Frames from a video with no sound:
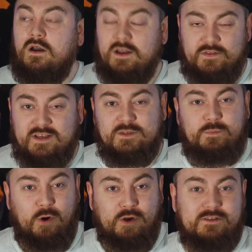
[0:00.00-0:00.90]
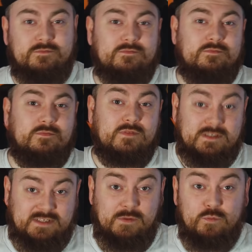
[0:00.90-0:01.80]
At this point, the
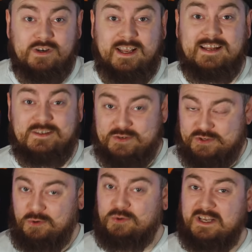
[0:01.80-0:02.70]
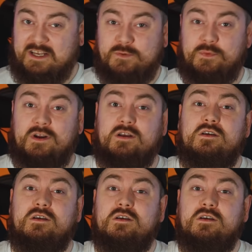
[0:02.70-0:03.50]
team were getting so desperate